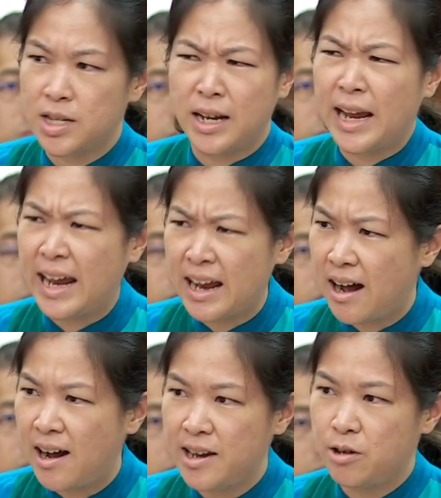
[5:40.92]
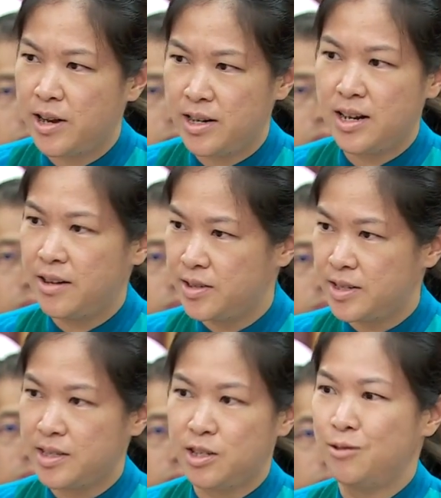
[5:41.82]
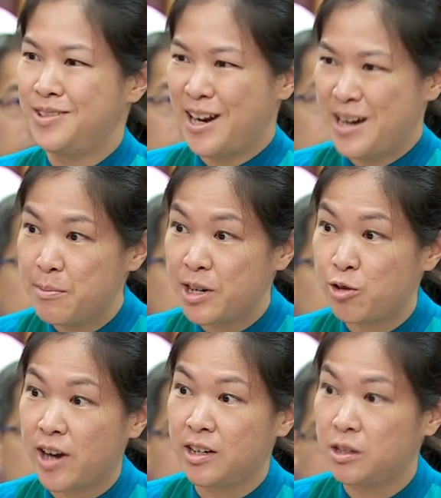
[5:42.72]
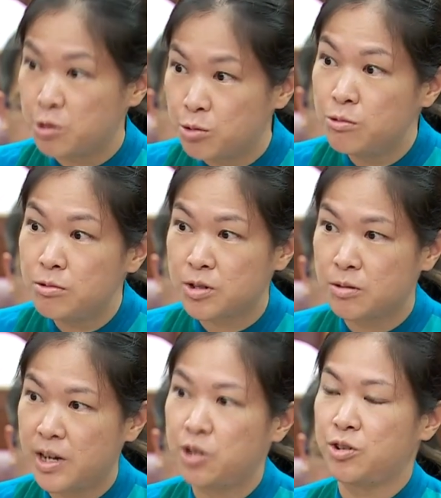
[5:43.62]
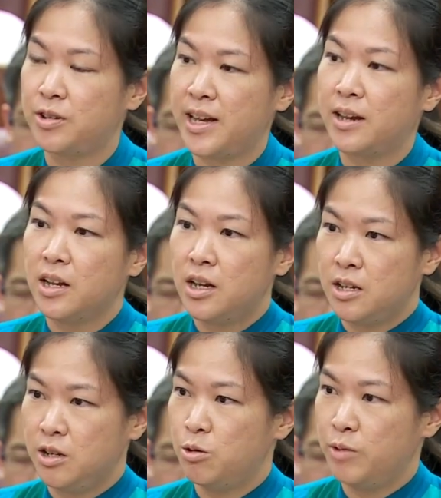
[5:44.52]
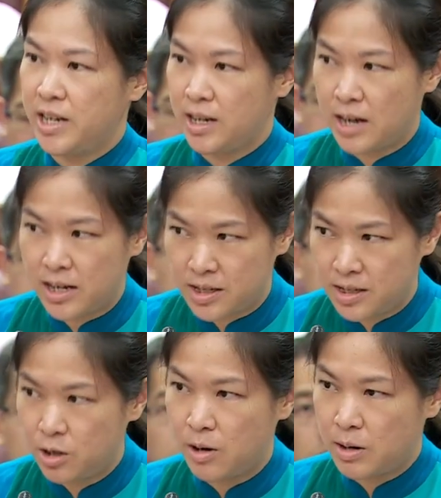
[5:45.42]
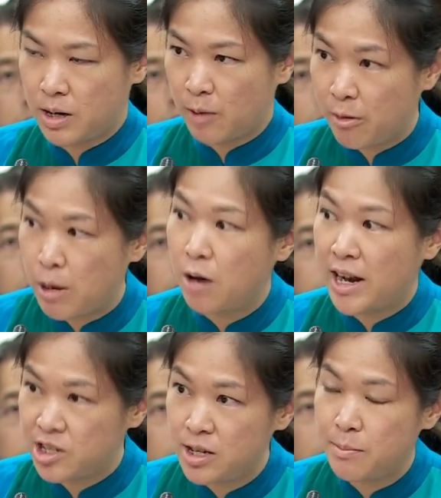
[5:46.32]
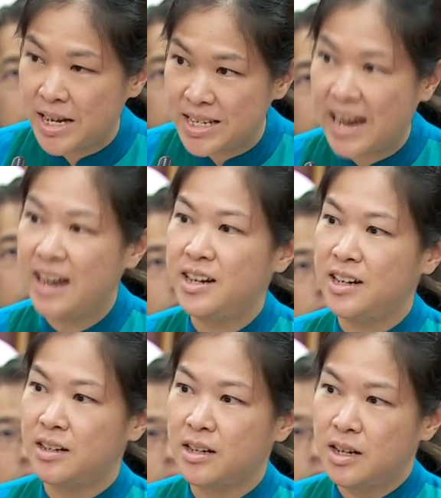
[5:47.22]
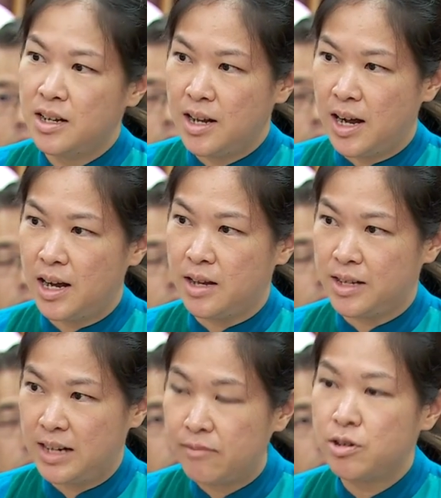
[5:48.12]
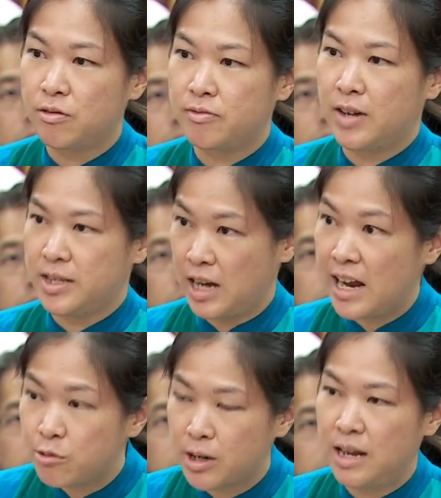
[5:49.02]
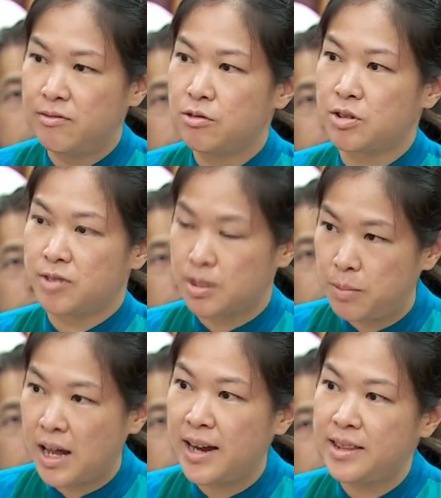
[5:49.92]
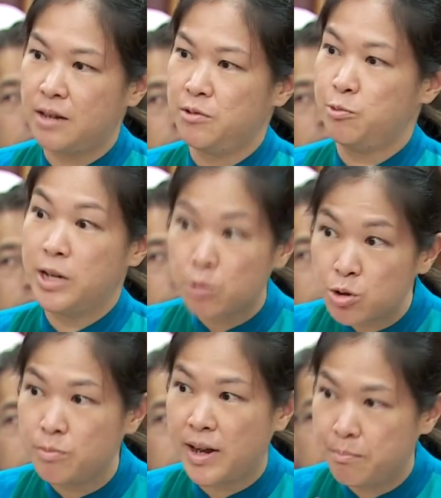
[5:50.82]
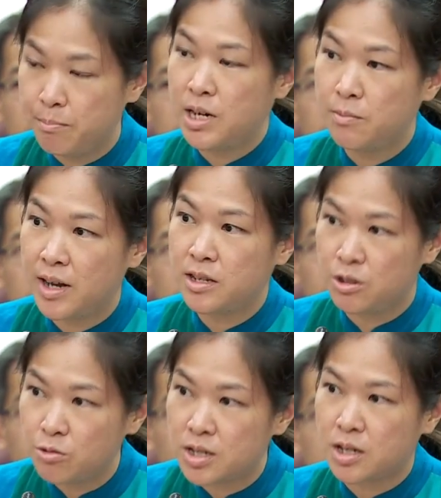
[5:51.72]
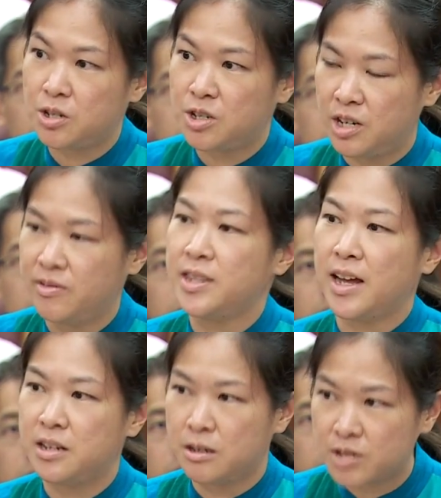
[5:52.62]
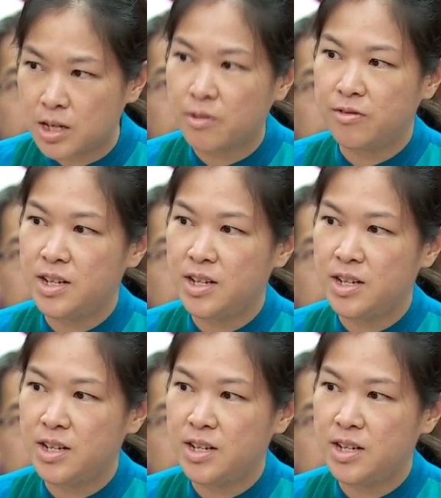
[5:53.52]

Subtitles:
AI or any other, dynamic tracking tools to make sure that, we can, while actually maintaining the level of the adequate levels of supply, that we also minimise usage, given that some of